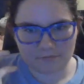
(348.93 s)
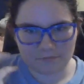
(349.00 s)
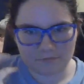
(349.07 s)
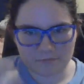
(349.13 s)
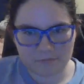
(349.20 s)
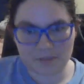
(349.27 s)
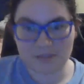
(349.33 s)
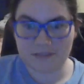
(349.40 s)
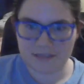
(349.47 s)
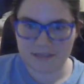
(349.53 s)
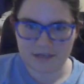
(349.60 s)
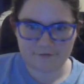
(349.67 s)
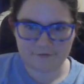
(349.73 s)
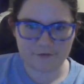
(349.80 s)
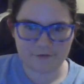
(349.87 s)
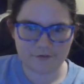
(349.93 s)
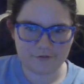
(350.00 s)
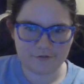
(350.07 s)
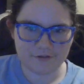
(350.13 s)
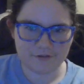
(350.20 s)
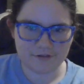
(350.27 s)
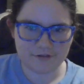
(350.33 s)
Big sad for
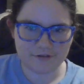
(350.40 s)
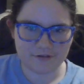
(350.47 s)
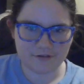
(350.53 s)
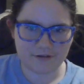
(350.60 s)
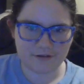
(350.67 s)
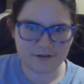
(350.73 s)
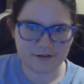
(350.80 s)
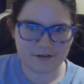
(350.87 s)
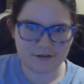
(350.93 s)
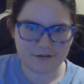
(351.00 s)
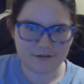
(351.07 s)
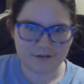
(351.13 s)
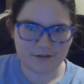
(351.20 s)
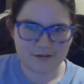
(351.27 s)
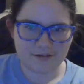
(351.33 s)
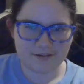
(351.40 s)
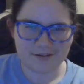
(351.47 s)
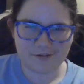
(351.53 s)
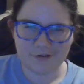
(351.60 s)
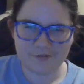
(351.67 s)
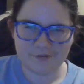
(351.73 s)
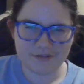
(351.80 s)
Logan. He
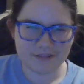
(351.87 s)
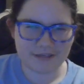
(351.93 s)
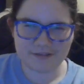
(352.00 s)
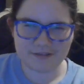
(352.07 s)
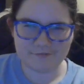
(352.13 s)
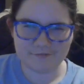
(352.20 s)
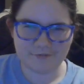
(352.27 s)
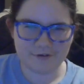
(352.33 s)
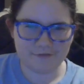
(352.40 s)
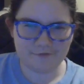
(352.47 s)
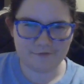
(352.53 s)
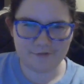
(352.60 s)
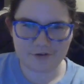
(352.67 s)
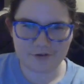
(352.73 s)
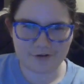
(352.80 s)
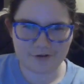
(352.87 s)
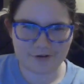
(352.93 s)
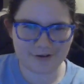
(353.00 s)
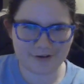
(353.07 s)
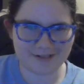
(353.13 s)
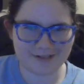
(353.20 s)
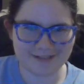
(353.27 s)
always has it rough with
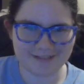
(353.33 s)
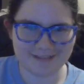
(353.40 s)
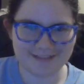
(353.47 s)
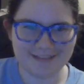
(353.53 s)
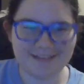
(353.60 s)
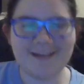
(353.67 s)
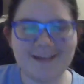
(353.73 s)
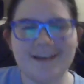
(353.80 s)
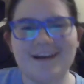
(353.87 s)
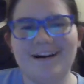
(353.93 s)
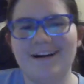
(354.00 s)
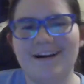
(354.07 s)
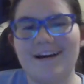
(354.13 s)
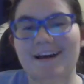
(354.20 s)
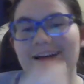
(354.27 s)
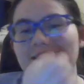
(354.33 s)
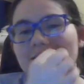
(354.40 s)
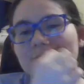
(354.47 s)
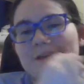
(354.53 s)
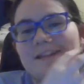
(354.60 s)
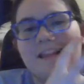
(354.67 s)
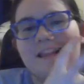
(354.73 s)
her.
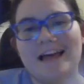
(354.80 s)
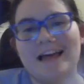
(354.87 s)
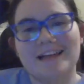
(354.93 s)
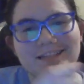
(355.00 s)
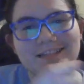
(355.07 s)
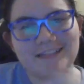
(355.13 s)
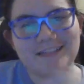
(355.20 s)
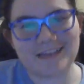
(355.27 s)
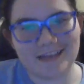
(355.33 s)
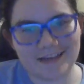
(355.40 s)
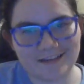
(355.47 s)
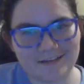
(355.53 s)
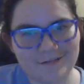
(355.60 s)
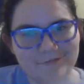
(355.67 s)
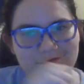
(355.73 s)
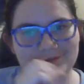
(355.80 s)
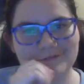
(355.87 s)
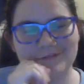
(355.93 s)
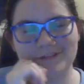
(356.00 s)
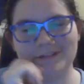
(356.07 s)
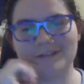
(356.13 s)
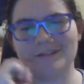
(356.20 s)
X-Men: The Last Stand was
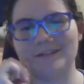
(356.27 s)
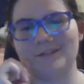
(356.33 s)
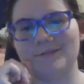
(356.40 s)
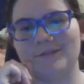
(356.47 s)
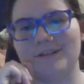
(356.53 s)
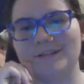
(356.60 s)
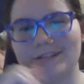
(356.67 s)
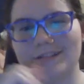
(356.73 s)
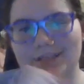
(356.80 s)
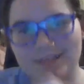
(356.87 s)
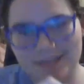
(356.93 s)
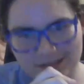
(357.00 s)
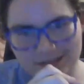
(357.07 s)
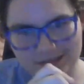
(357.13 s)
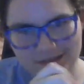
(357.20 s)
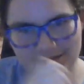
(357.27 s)
released in 2006.